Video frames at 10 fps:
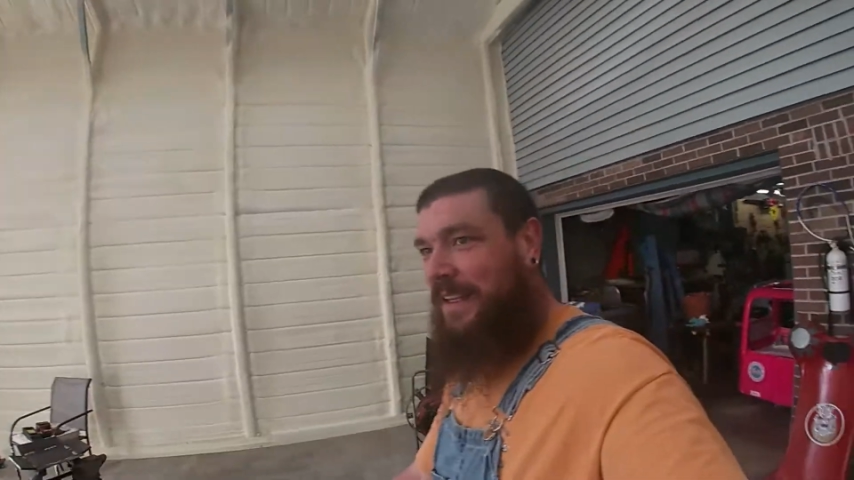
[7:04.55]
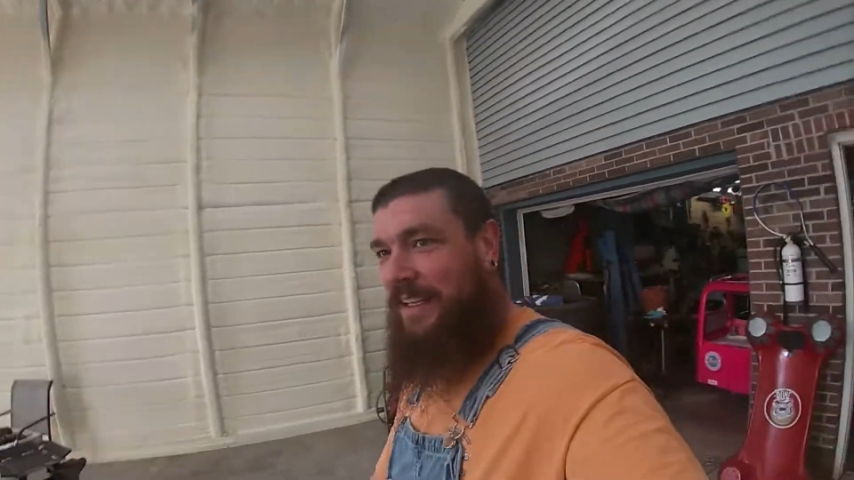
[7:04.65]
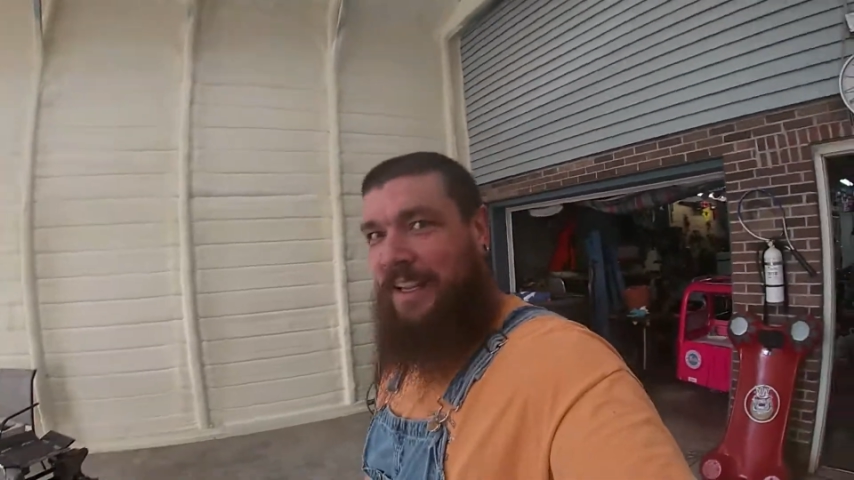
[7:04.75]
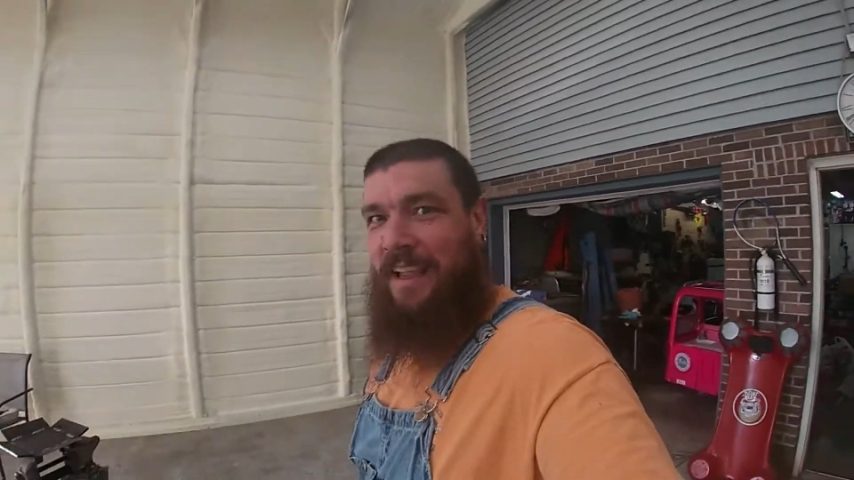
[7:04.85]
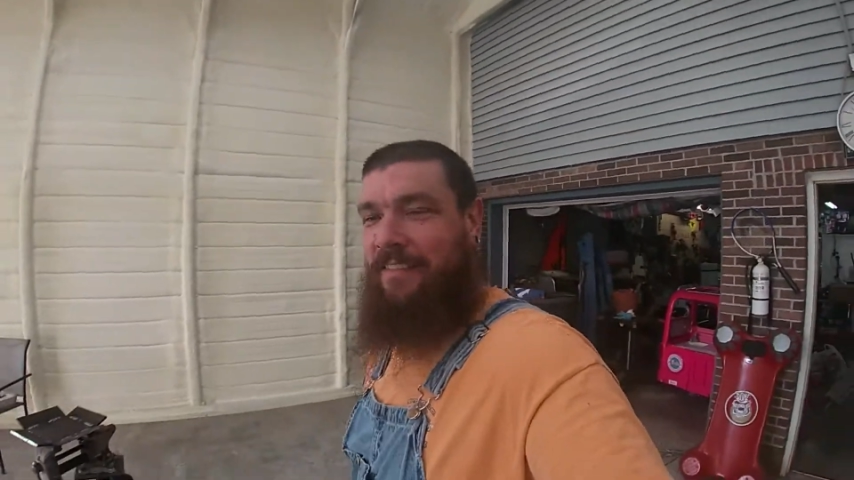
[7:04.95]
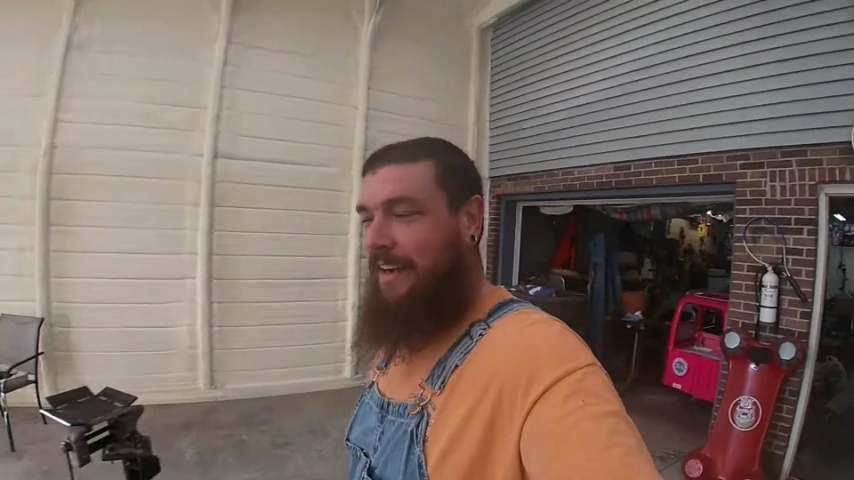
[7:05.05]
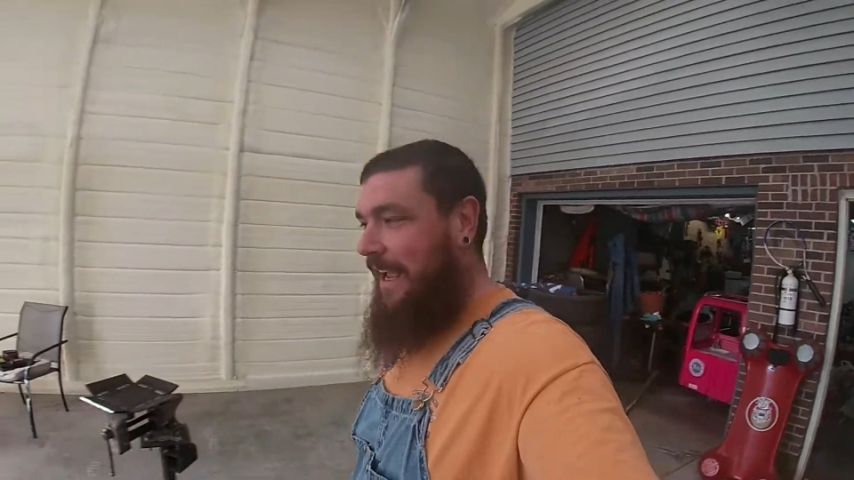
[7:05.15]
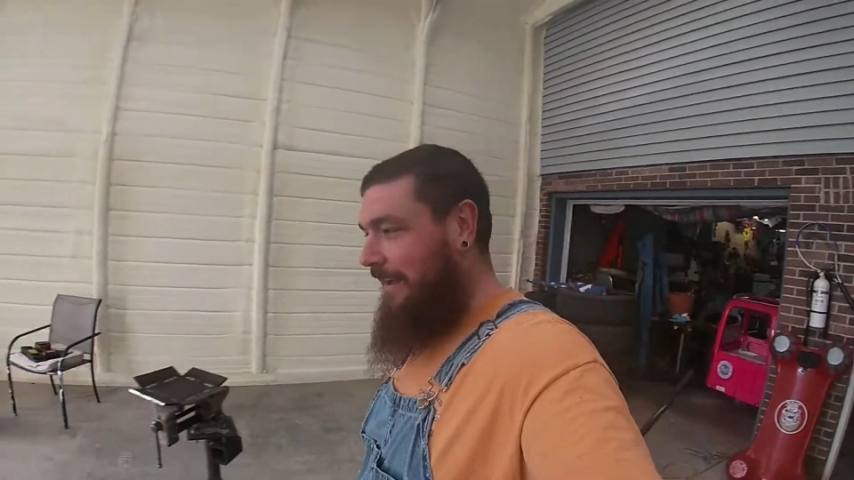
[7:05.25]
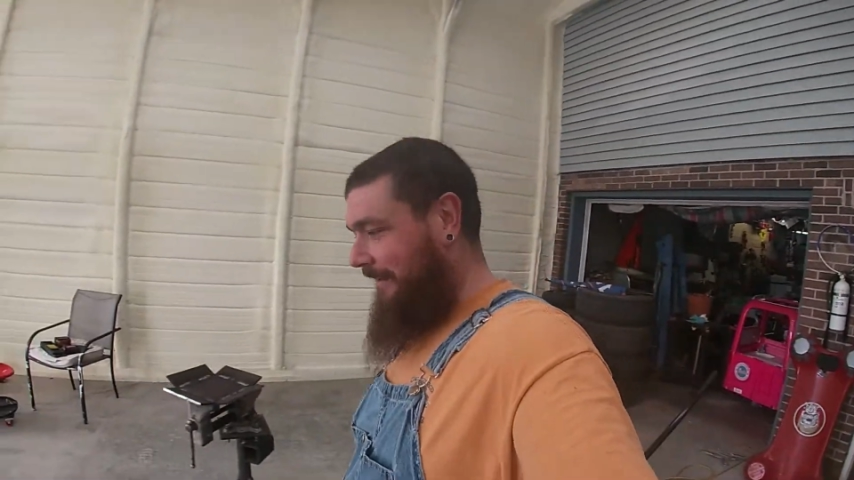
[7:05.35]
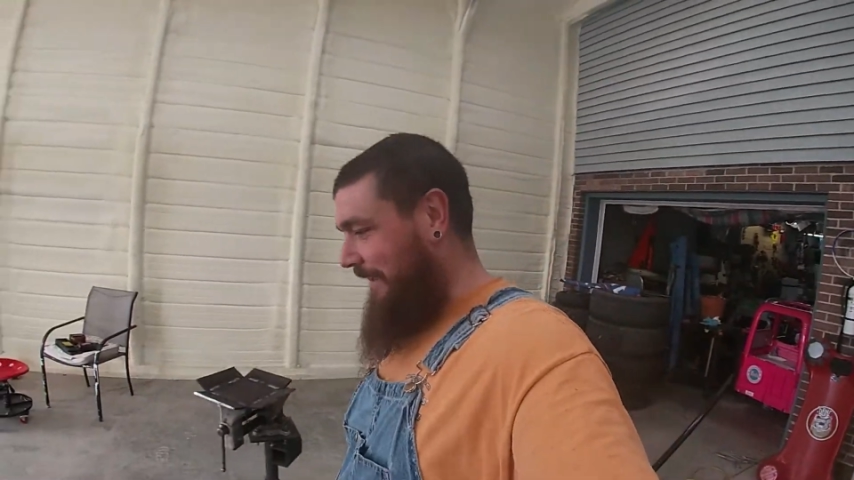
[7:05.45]
you can have it
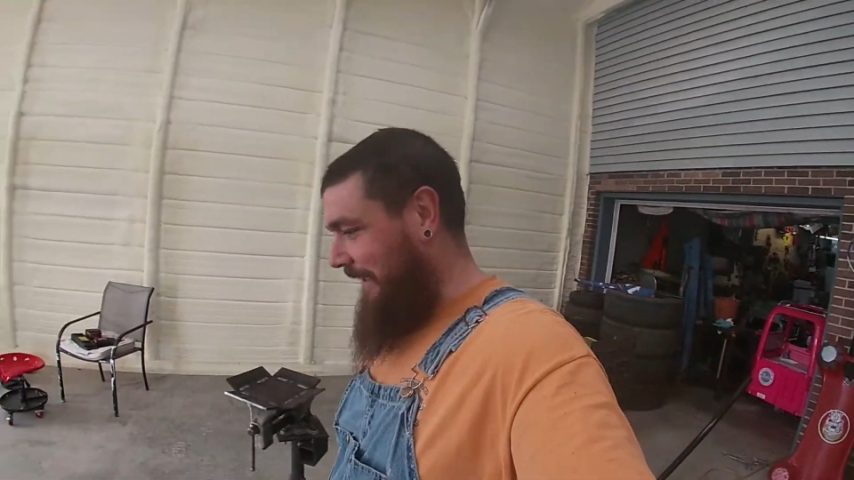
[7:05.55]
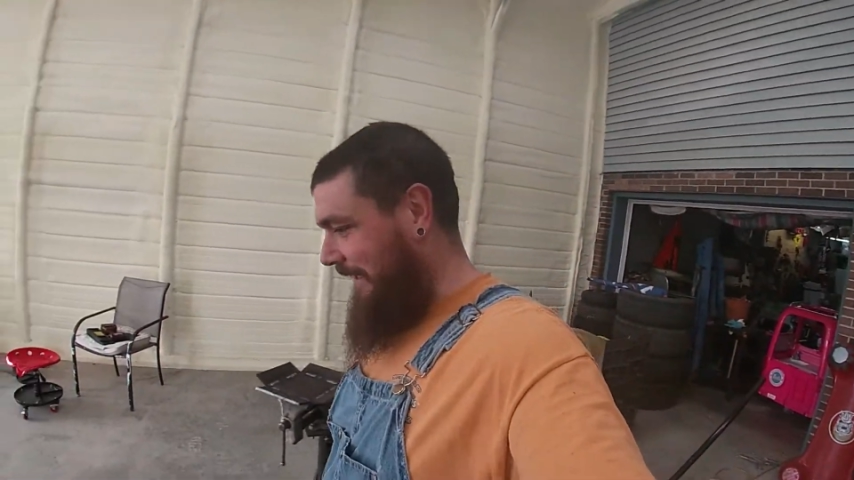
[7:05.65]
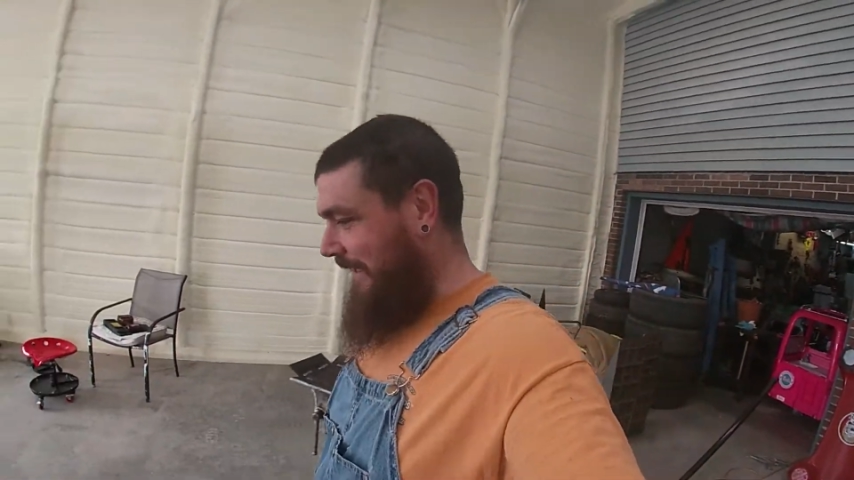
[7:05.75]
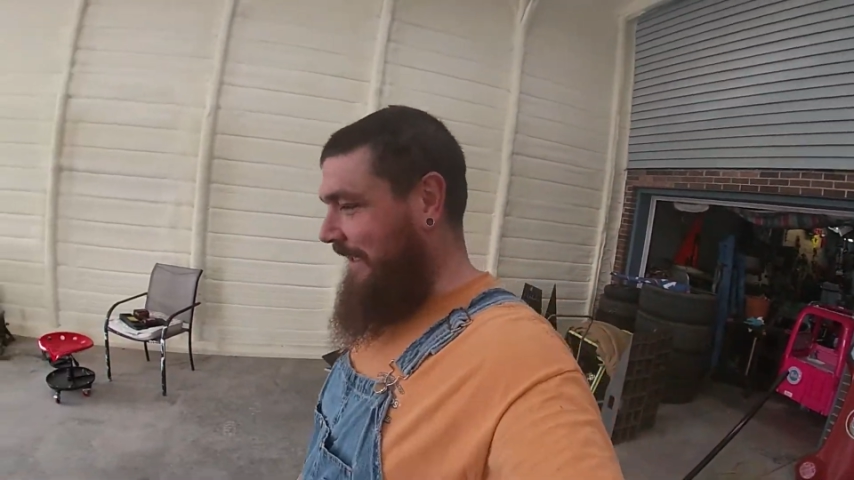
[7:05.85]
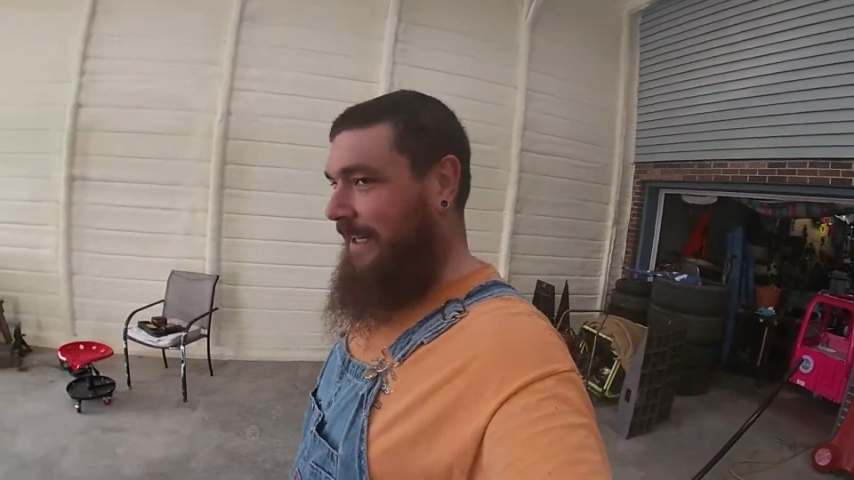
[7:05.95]
out and in